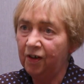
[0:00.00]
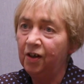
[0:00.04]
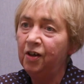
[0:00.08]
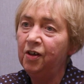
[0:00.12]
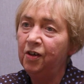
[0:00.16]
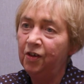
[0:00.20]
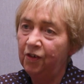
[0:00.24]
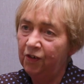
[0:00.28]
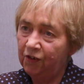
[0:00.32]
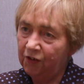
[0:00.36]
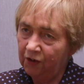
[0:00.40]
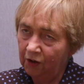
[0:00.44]

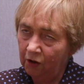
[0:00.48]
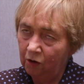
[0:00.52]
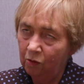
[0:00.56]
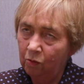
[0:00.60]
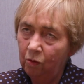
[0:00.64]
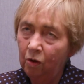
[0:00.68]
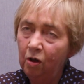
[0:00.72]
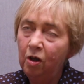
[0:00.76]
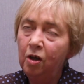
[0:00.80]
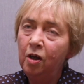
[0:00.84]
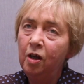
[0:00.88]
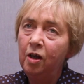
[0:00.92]
Mm-hmm. So
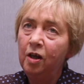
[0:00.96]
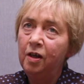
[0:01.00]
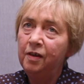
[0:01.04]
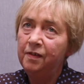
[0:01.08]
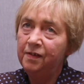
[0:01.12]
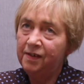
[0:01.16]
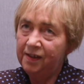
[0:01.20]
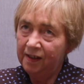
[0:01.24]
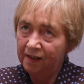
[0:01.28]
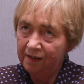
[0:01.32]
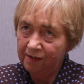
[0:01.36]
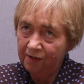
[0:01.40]

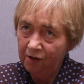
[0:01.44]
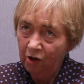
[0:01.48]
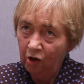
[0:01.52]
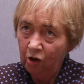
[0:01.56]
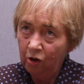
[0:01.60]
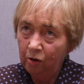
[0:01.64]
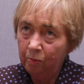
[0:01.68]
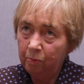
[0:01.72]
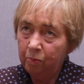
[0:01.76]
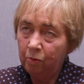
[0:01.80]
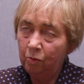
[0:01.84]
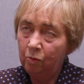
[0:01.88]
Citizen
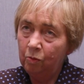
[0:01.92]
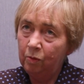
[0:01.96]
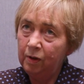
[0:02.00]
Hub,